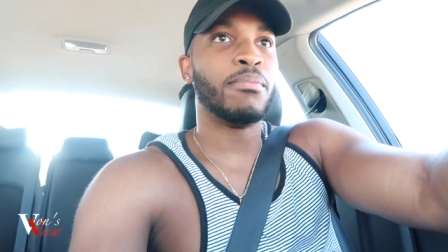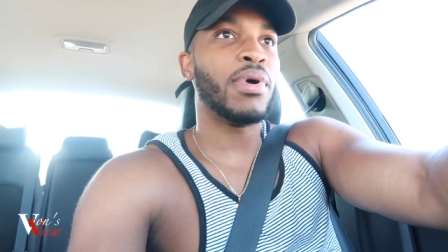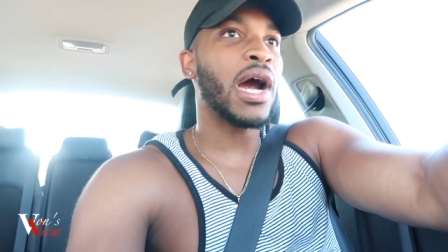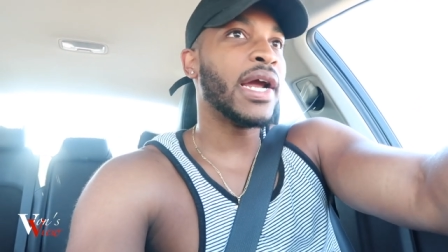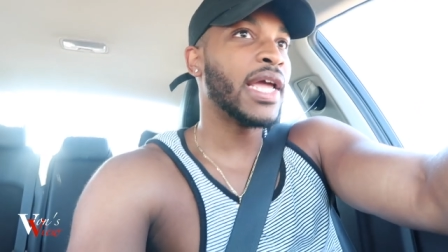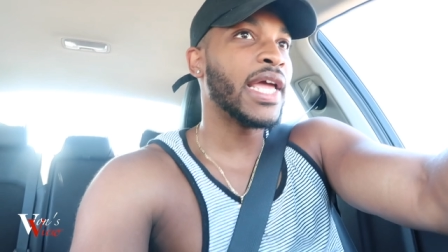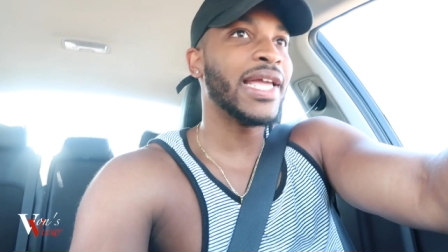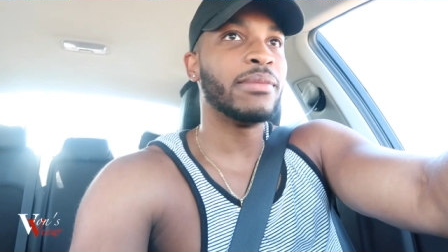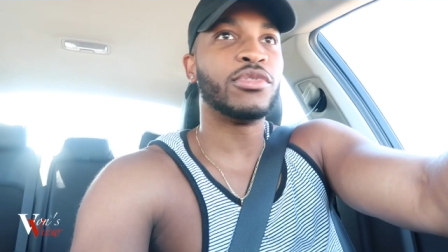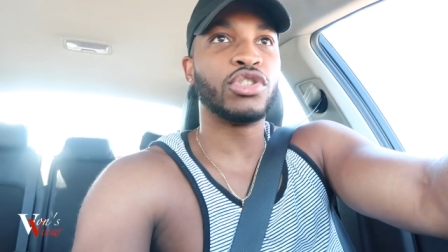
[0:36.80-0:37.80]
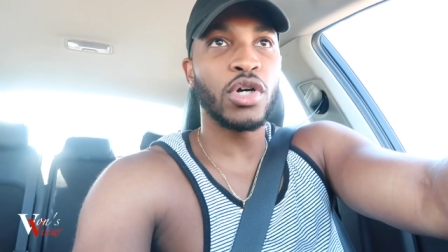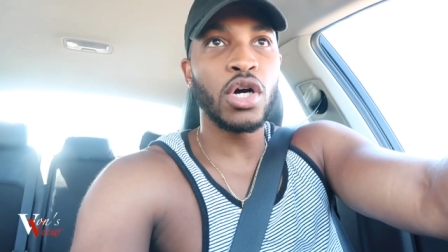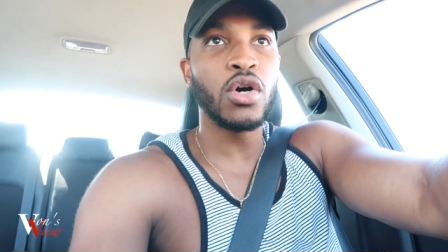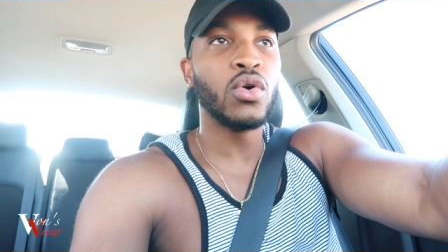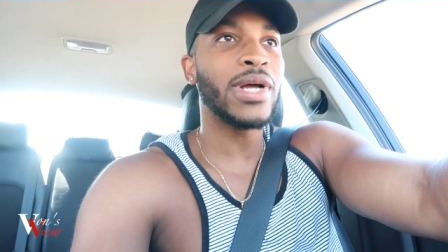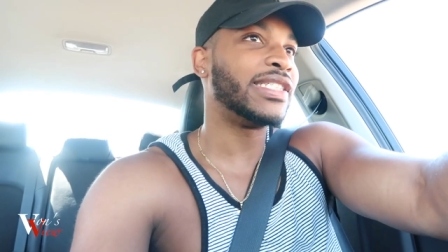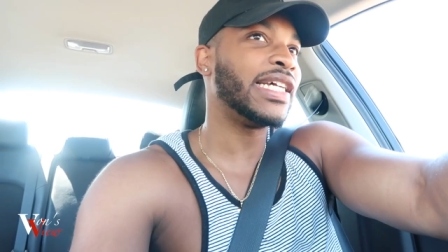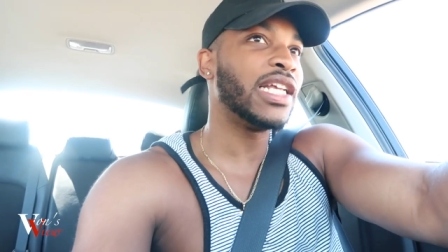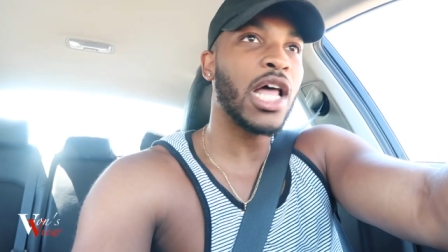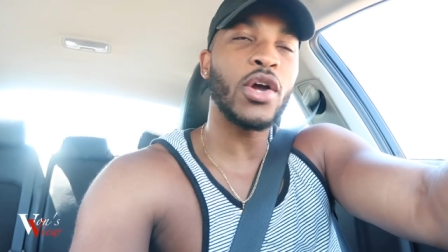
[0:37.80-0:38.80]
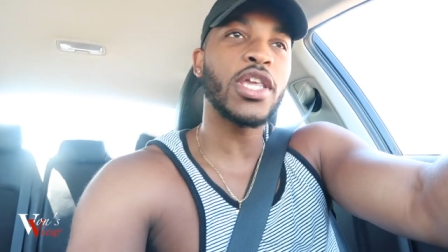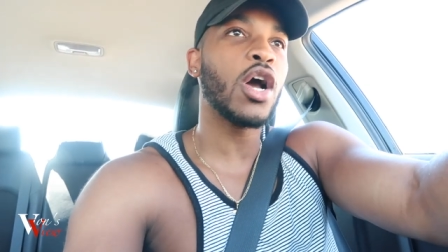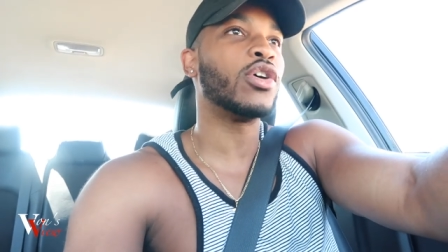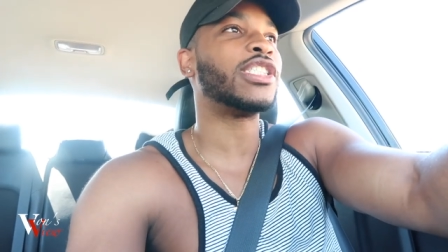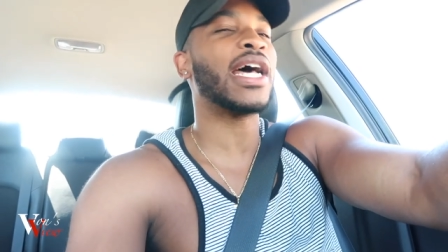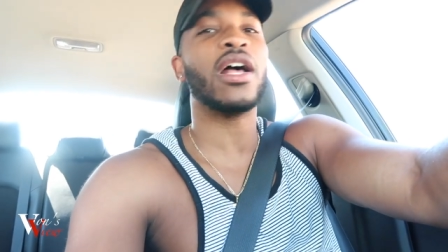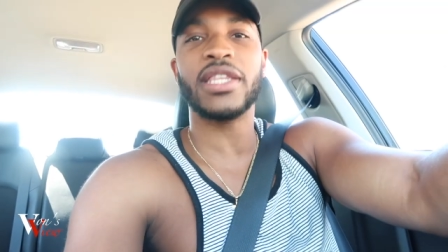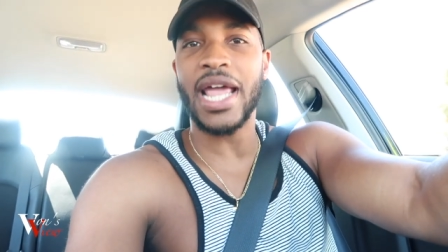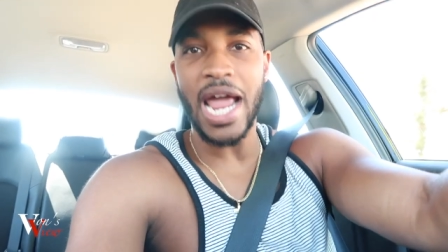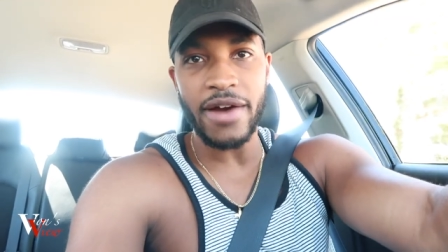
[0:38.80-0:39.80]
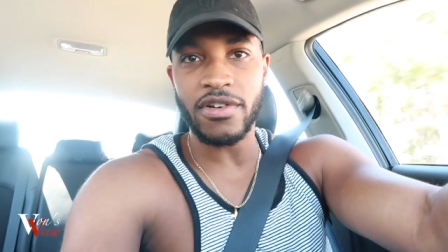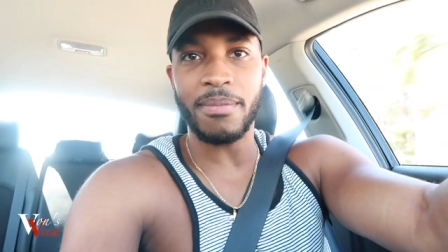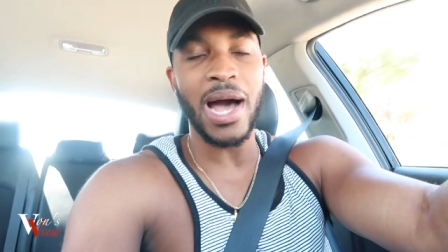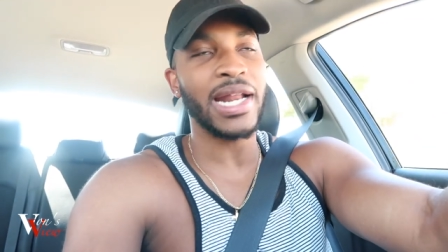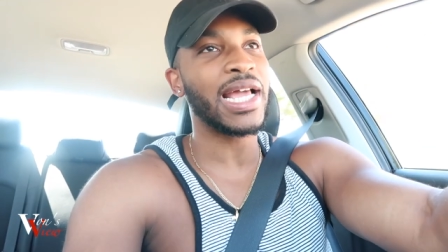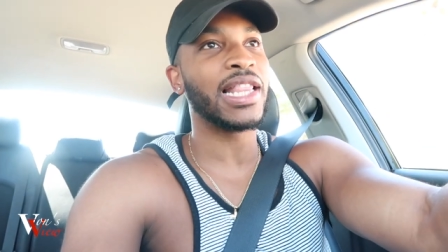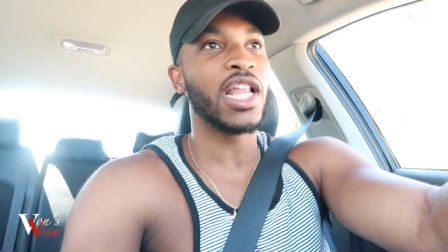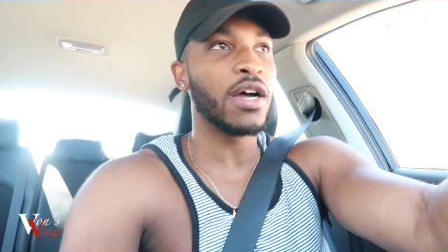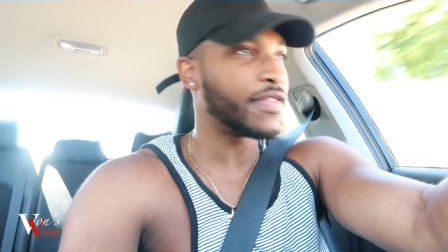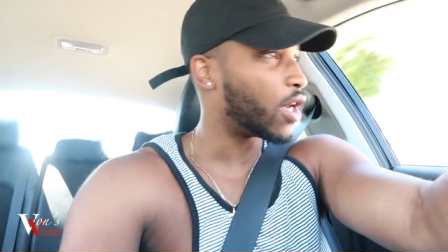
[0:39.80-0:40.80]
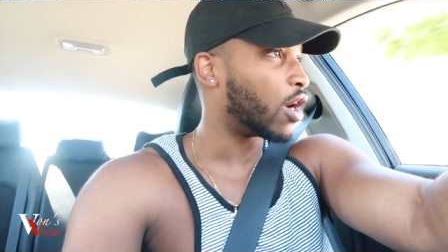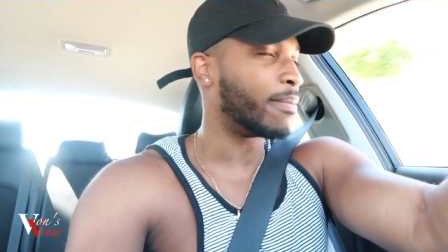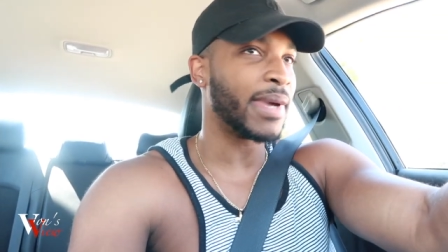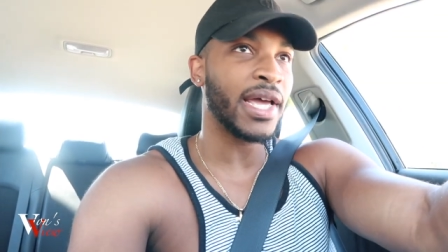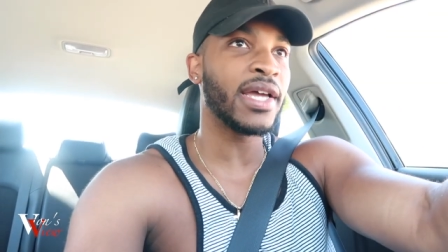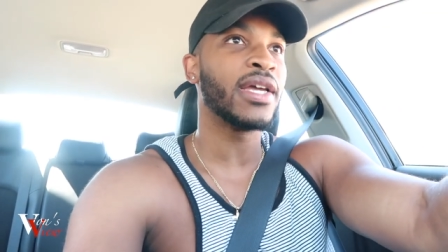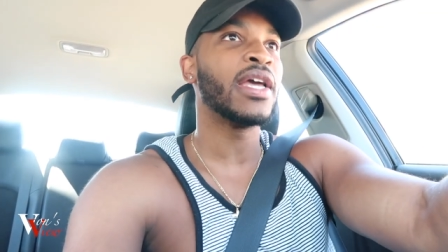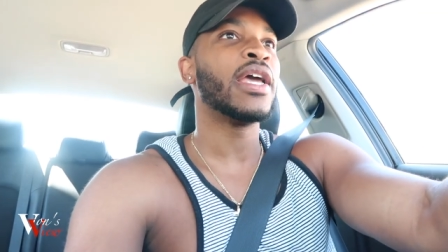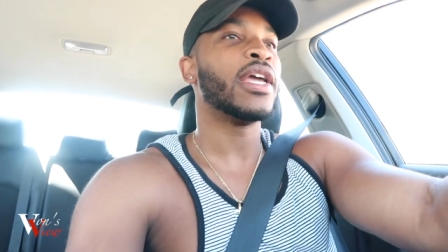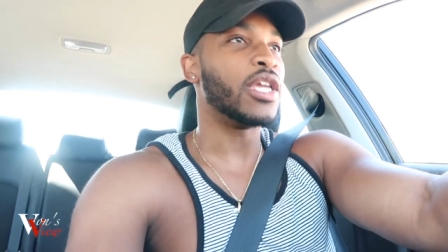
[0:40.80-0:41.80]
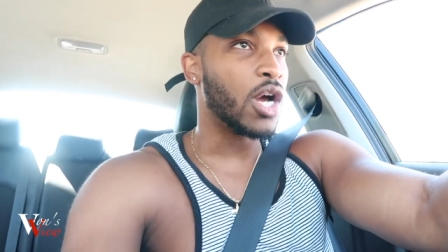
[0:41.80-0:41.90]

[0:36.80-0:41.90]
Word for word: Raheem, Drew, G-Lo. Yo, shout out to everybody. I love y'all, man.